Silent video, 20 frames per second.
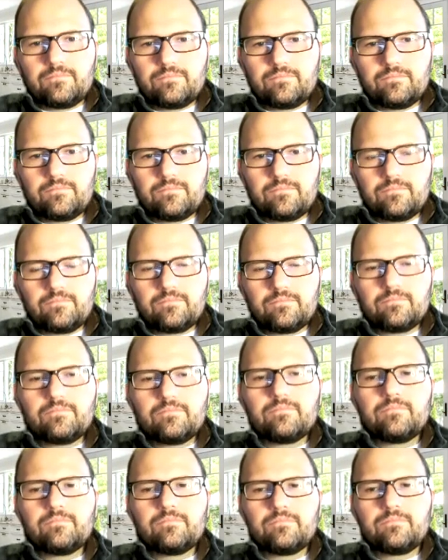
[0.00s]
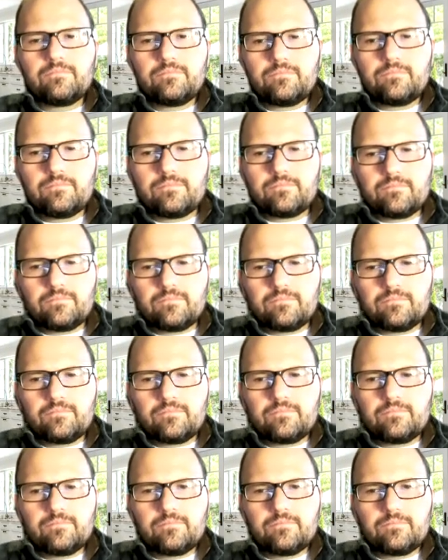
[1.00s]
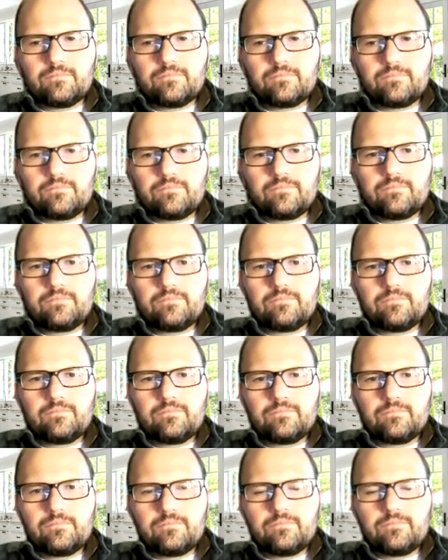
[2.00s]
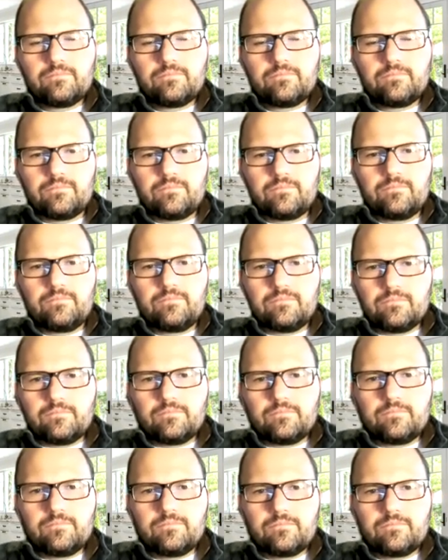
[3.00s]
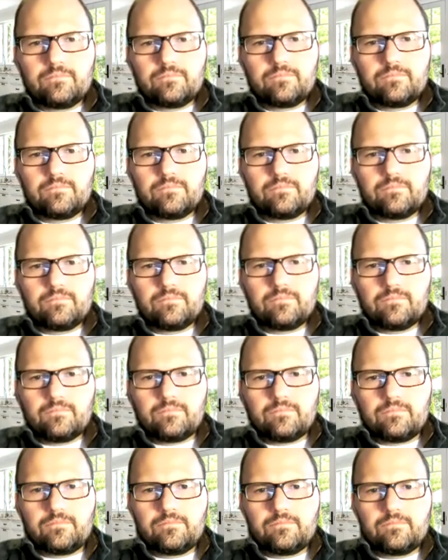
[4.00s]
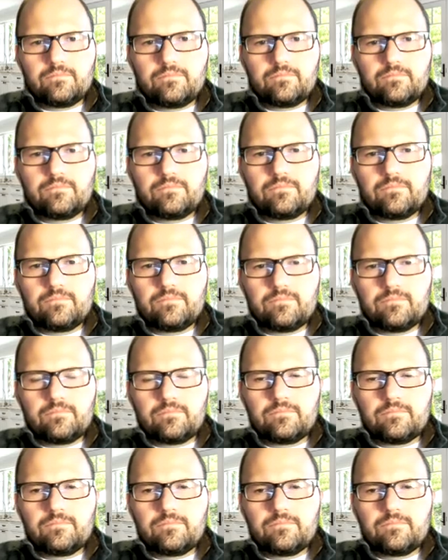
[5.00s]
The person shown says nothing.